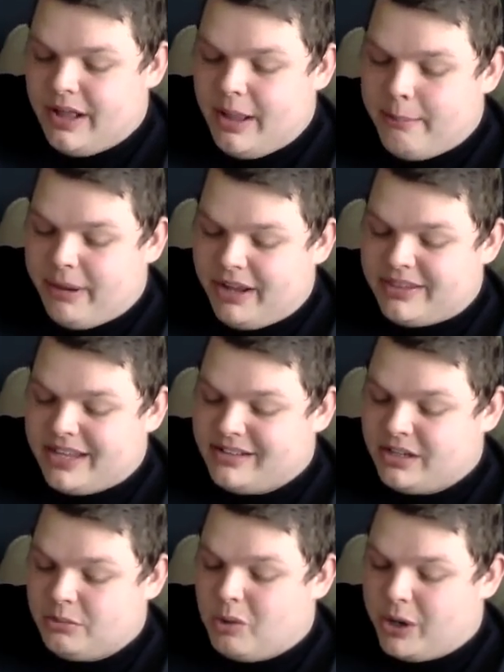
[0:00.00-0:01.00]
But they
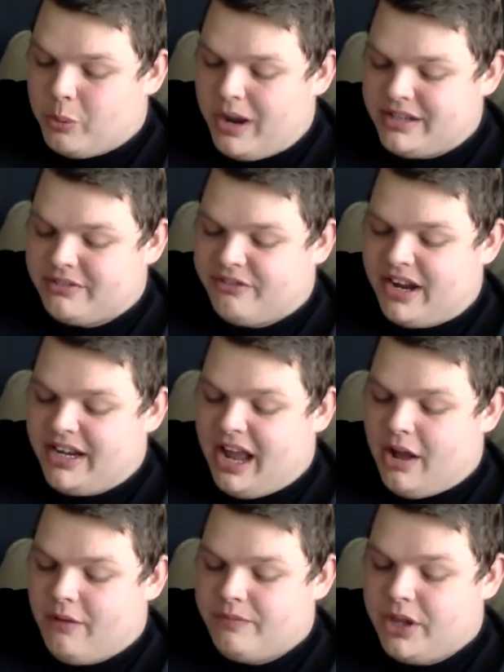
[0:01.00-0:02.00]
didn't want to wait to find out.
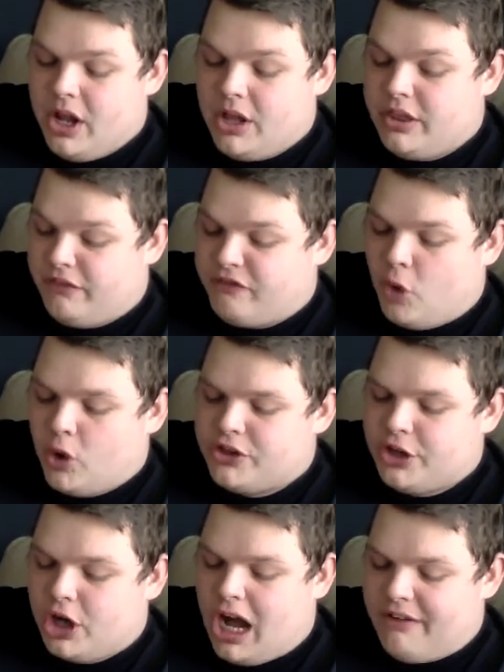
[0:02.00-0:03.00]
The 4
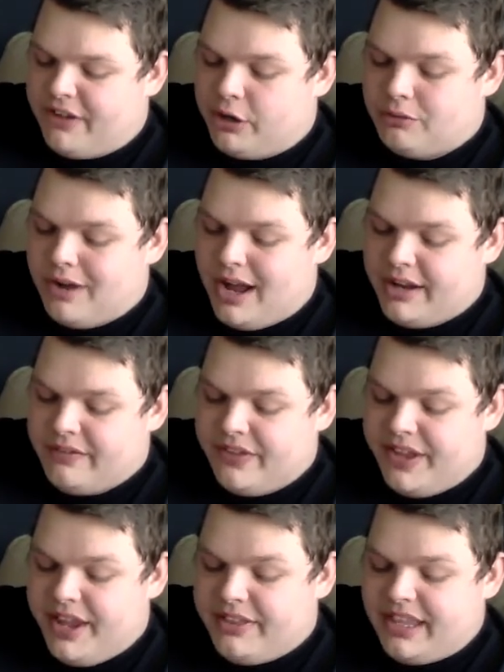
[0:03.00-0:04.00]
took off at a run.
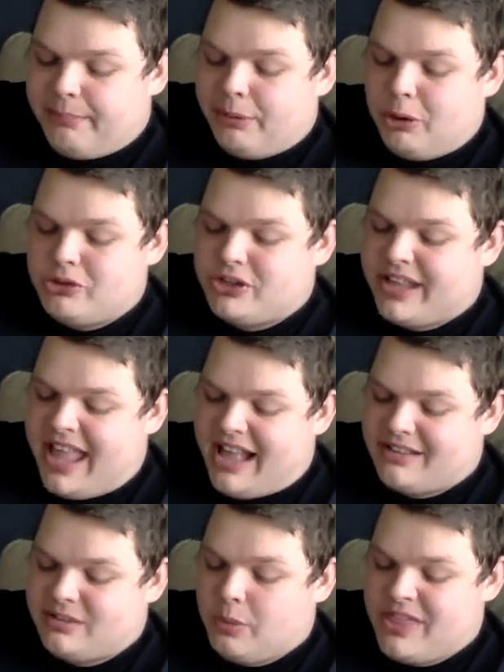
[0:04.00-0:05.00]
They approached the
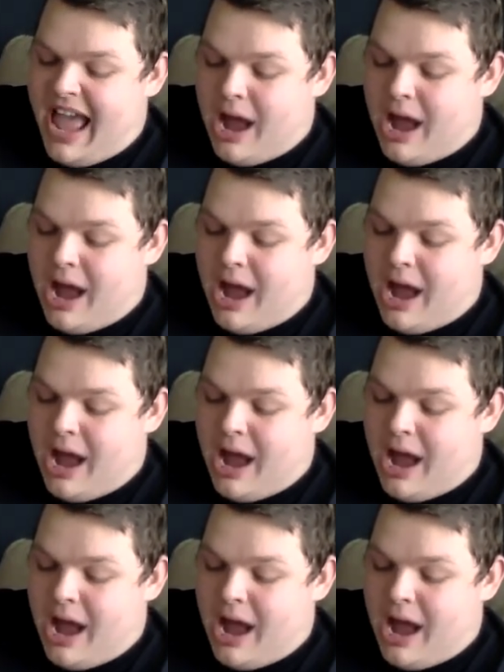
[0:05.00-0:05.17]
castle with